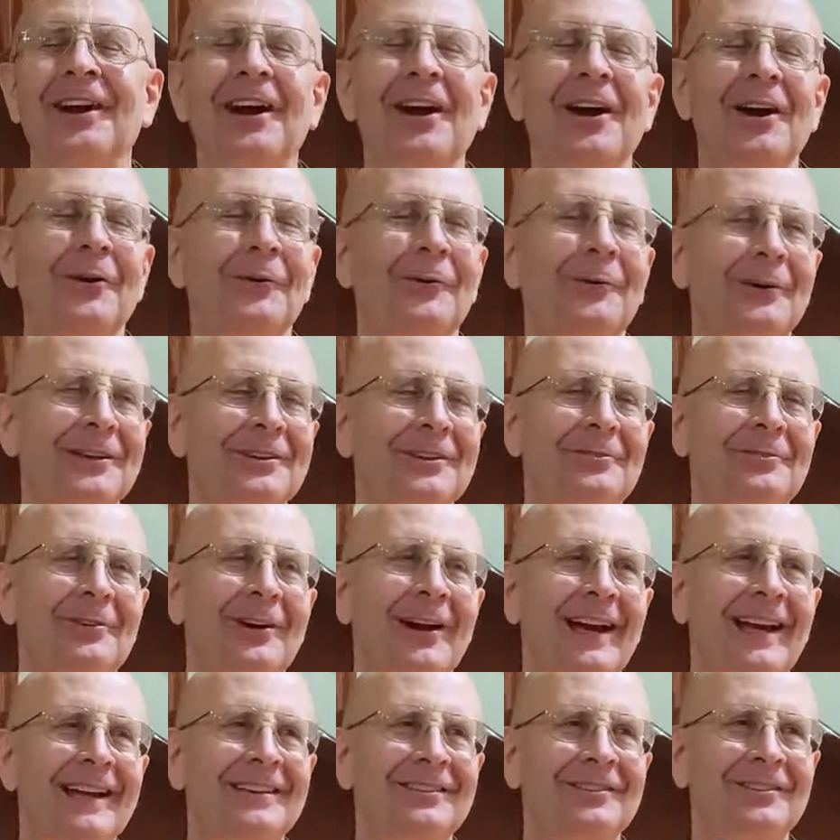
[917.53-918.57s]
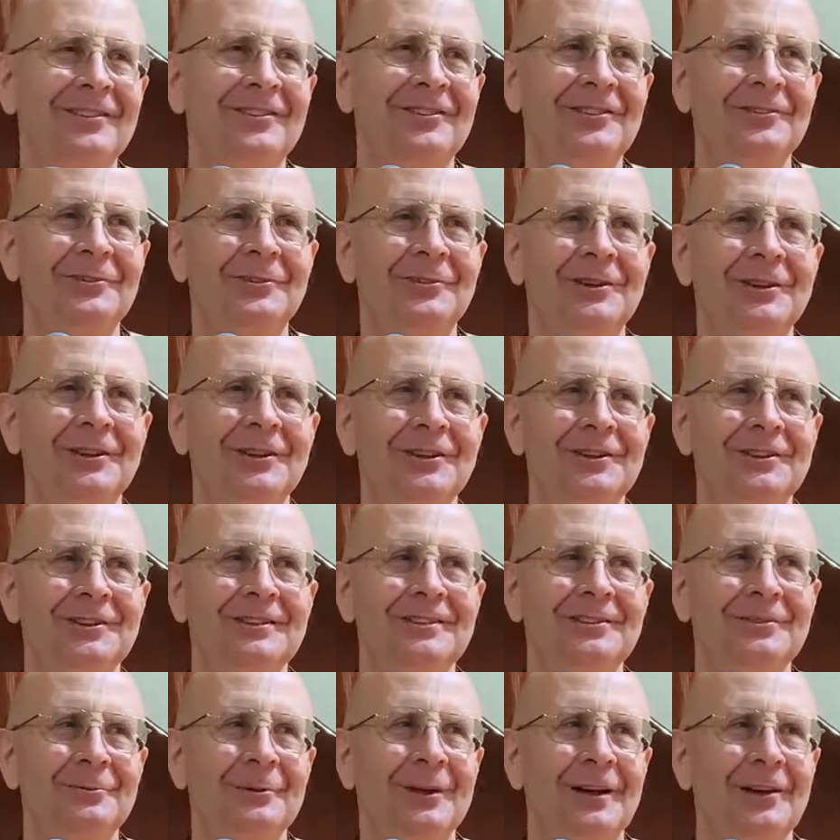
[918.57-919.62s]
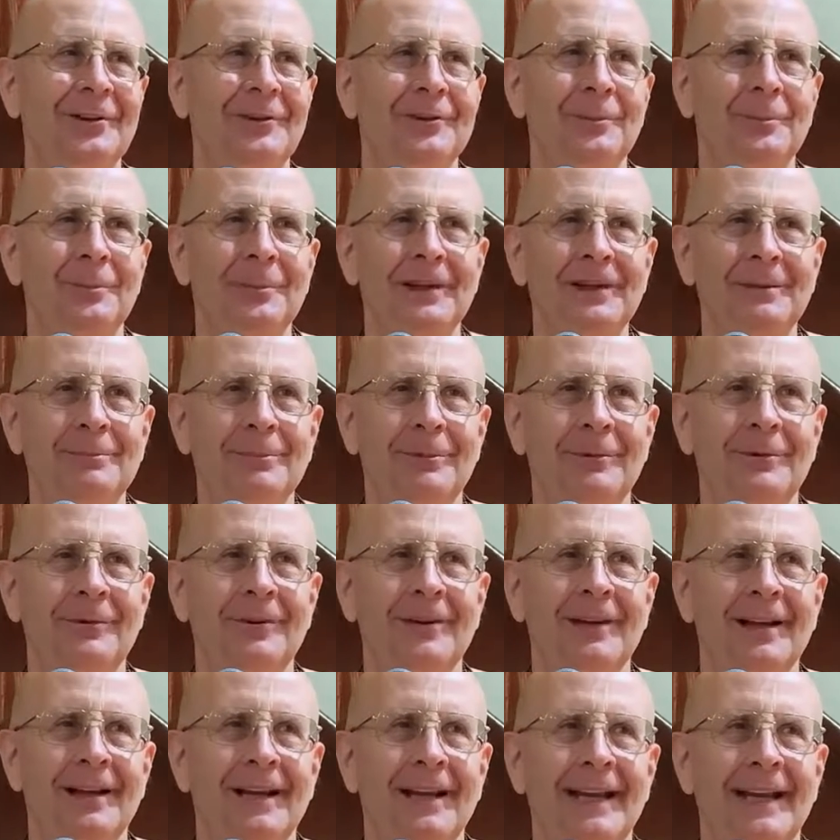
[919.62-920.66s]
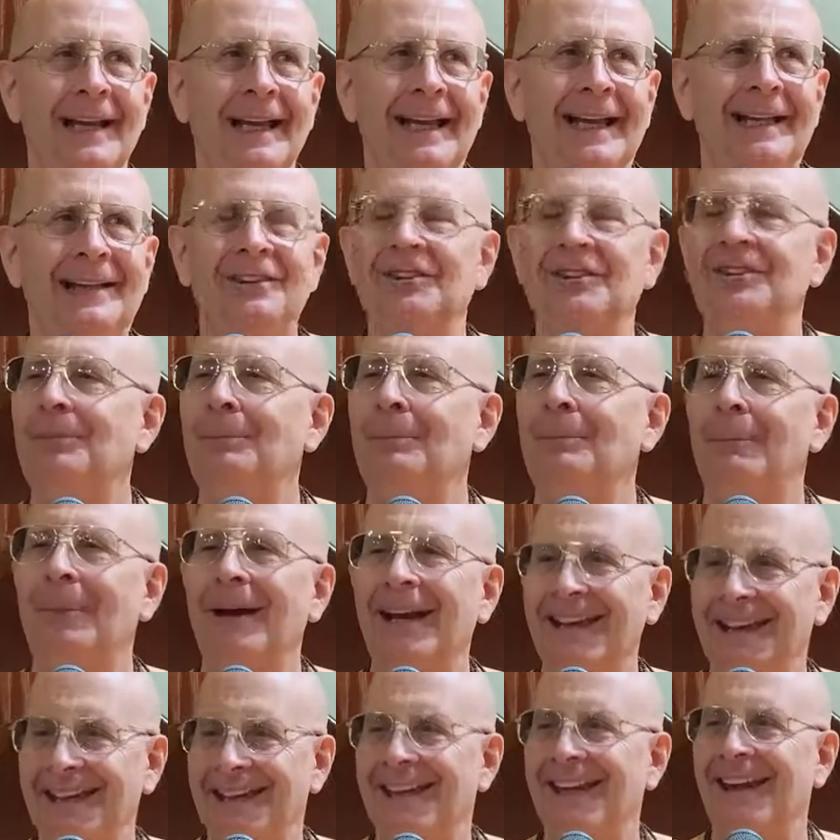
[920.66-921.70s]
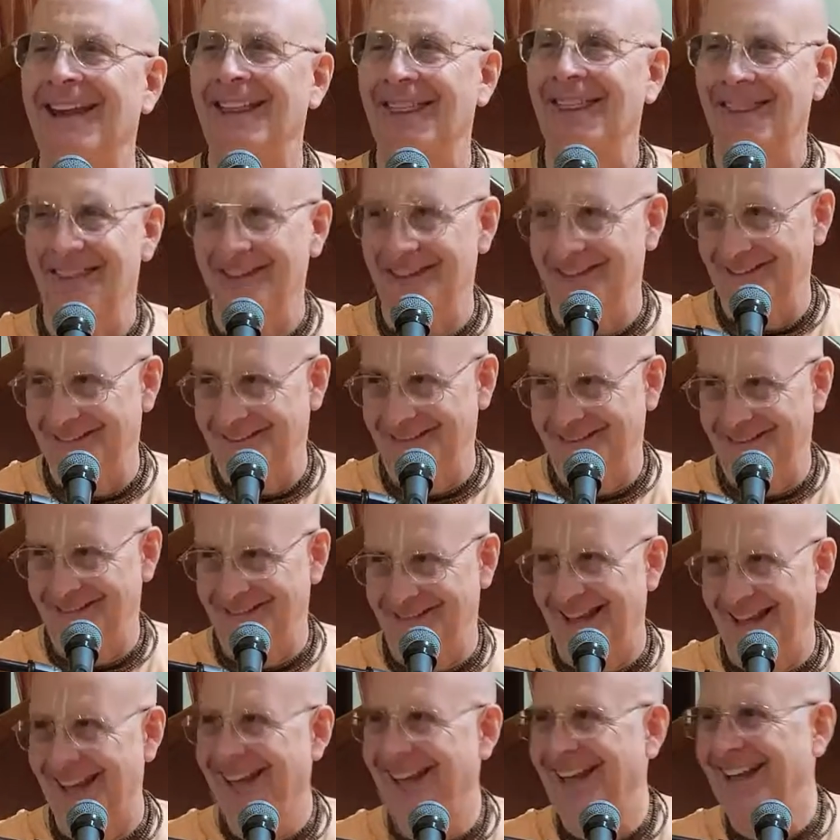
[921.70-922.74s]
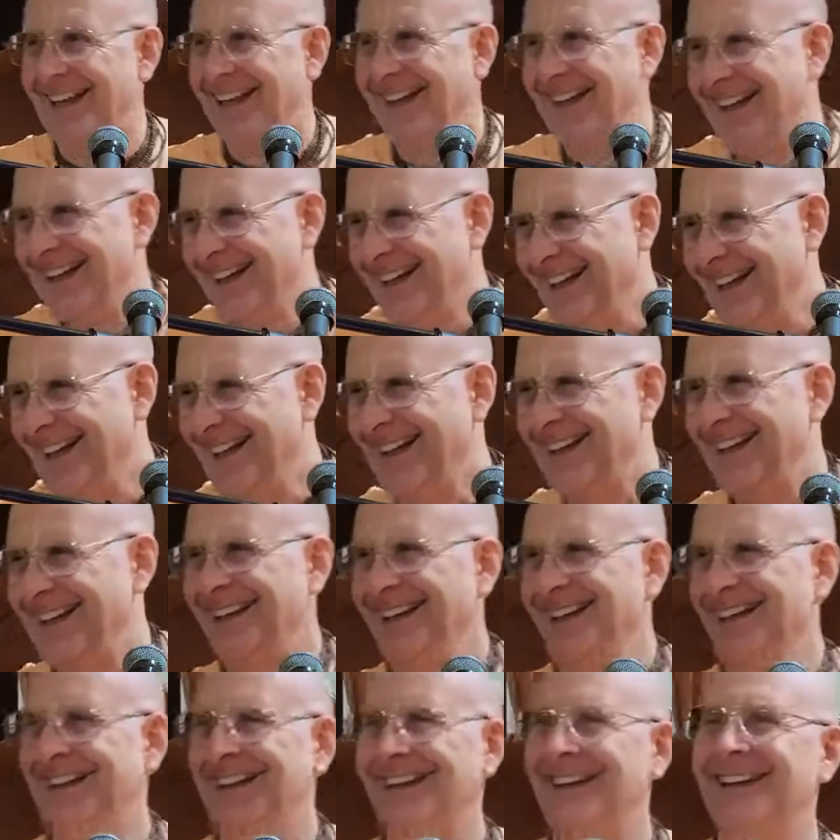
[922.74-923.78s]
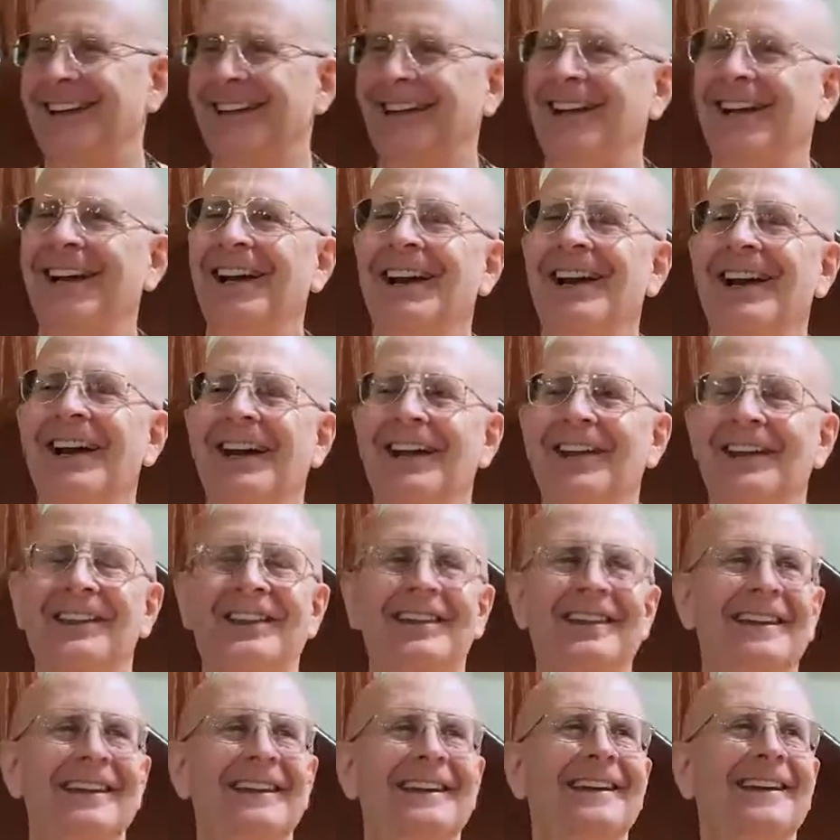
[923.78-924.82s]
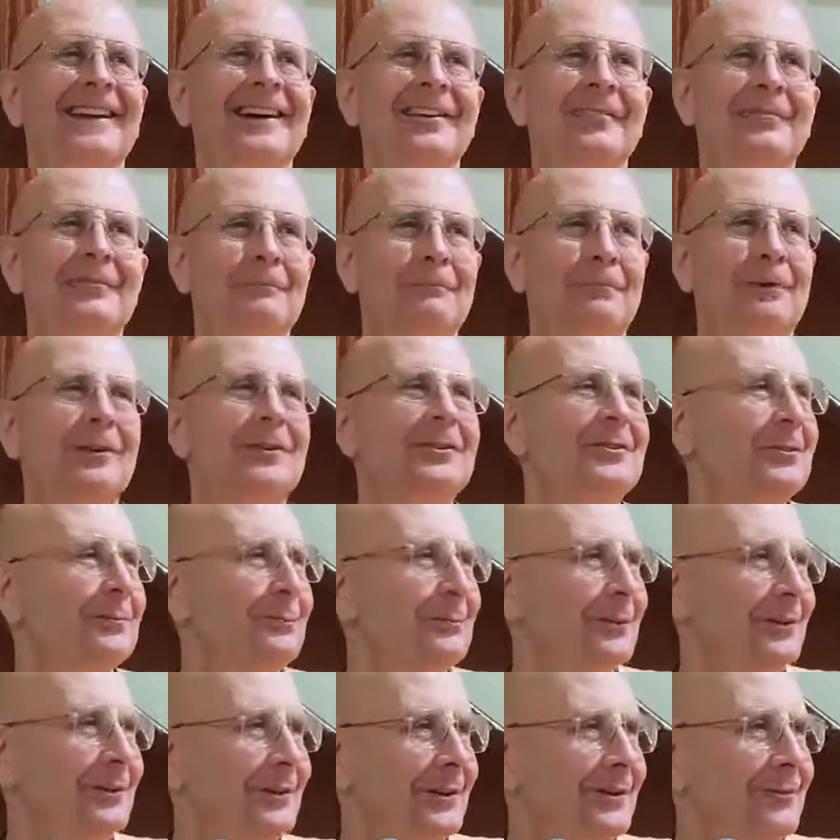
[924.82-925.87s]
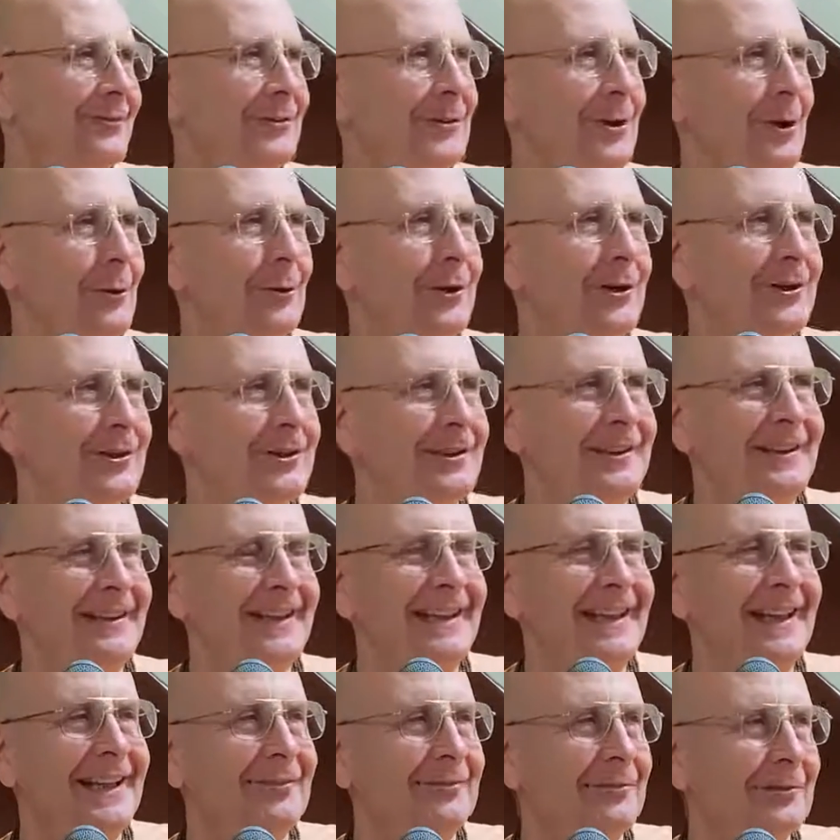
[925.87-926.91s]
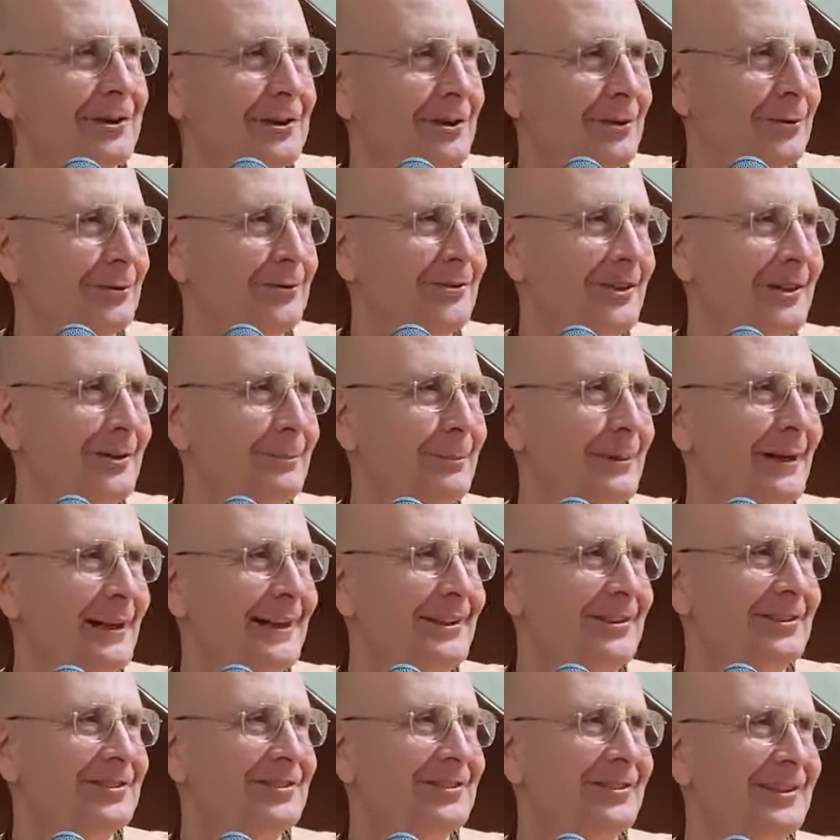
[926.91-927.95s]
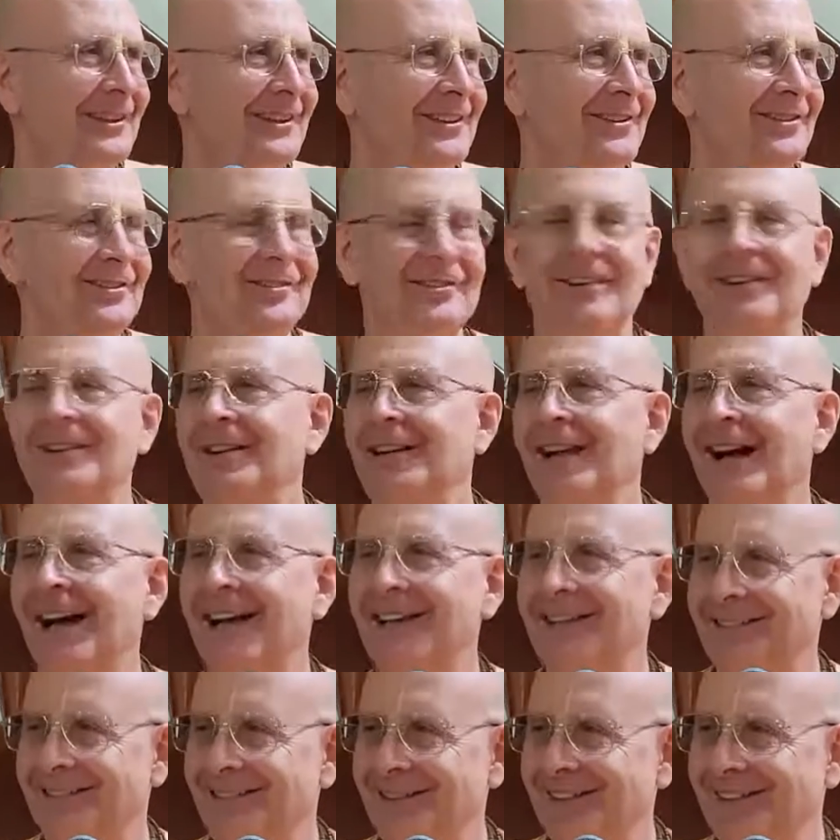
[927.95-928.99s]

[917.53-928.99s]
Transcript: we try to do good to other people, expect this. The principle of no good deed ever goes unpunished is not